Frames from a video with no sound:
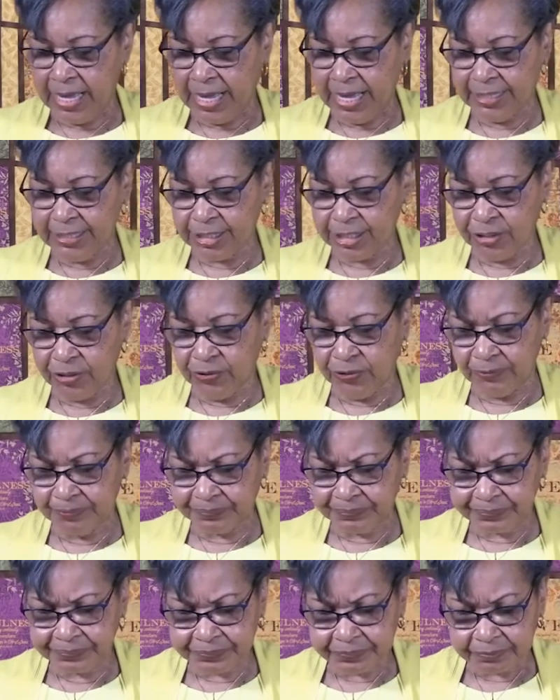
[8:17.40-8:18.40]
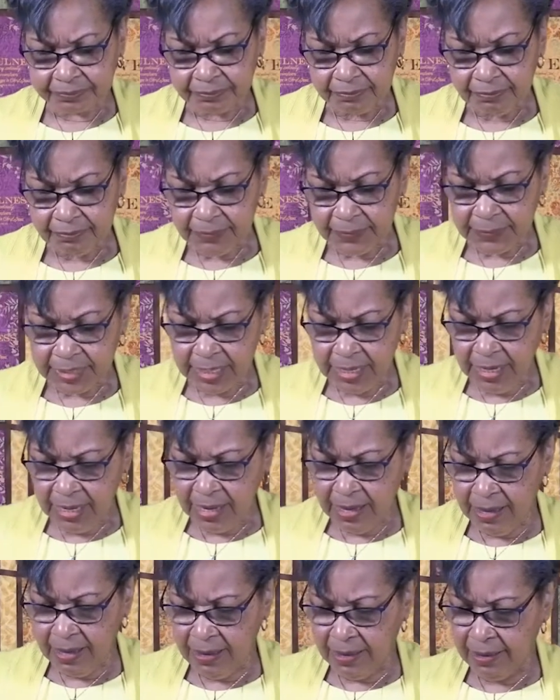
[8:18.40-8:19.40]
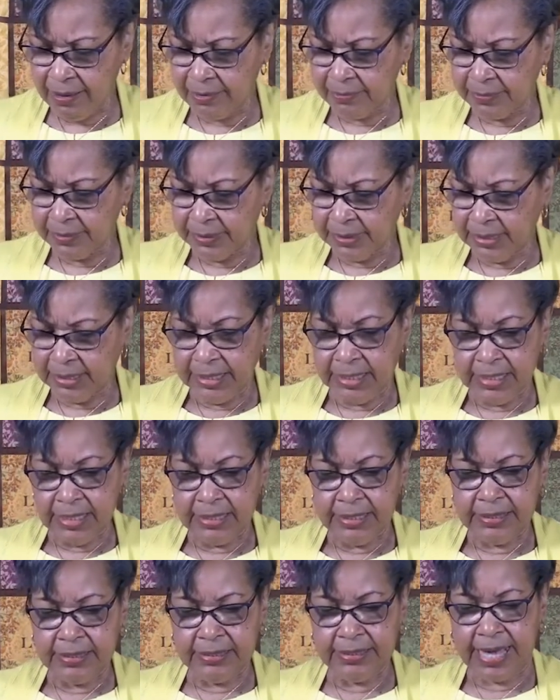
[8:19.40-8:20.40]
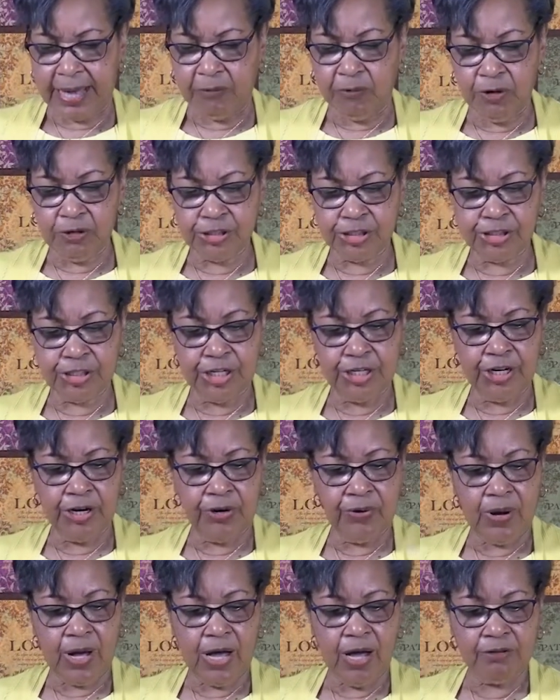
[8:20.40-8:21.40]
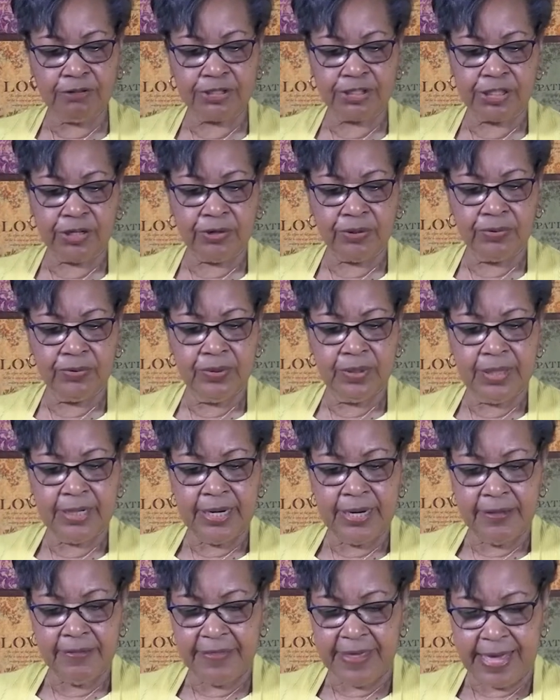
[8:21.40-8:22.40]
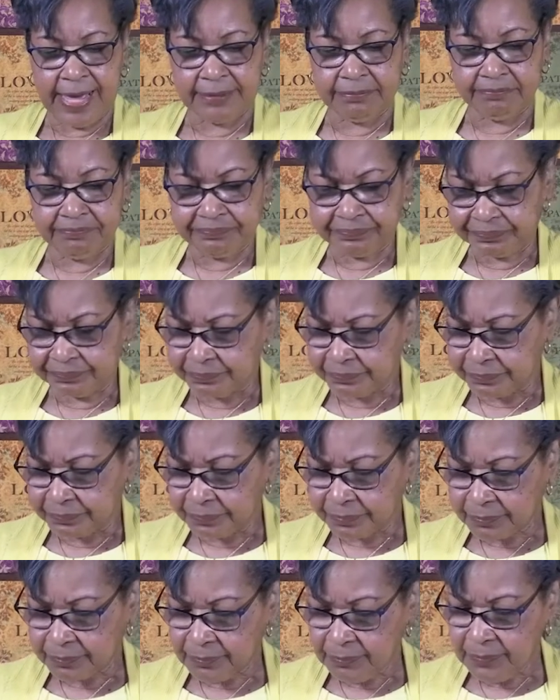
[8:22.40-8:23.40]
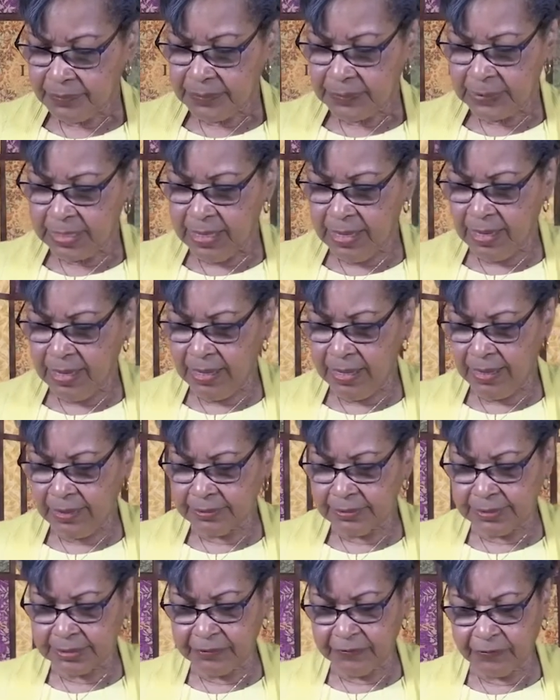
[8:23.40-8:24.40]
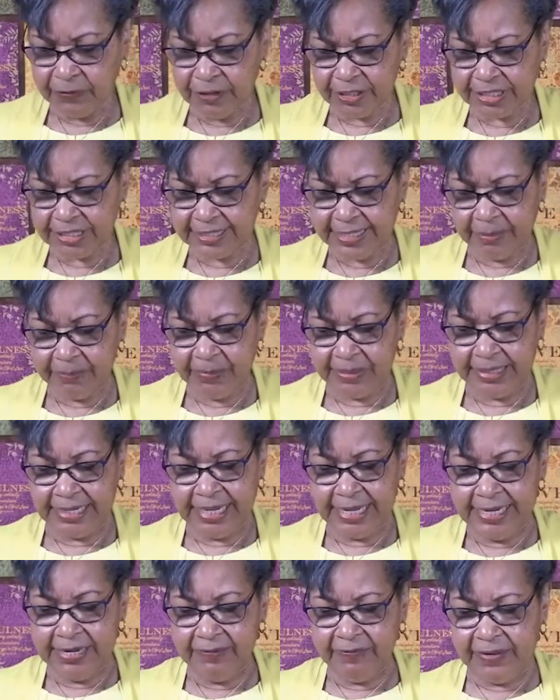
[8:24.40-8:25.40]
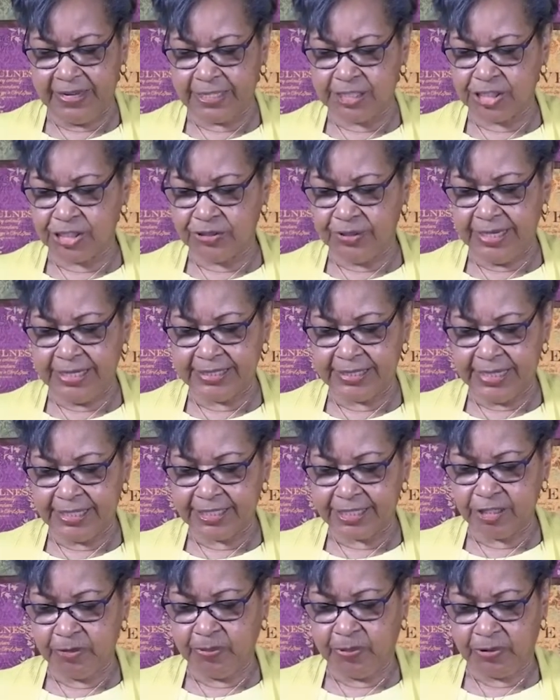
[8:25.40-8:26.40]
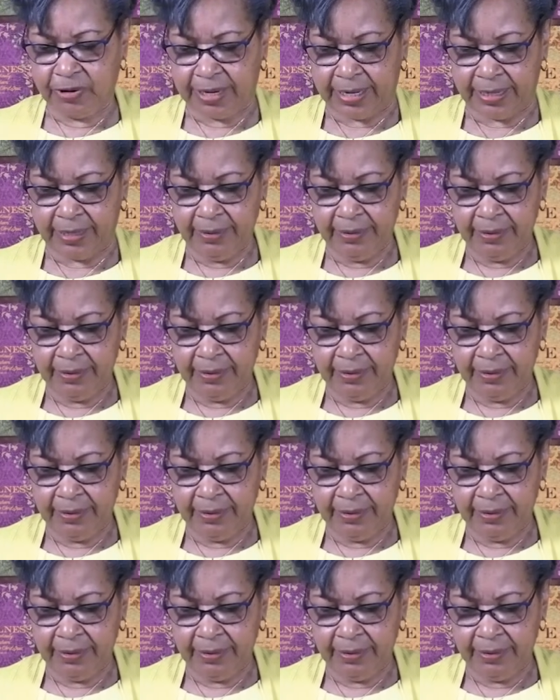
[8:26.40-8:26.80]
And so I want you to know also that the first step in any venture is to pray.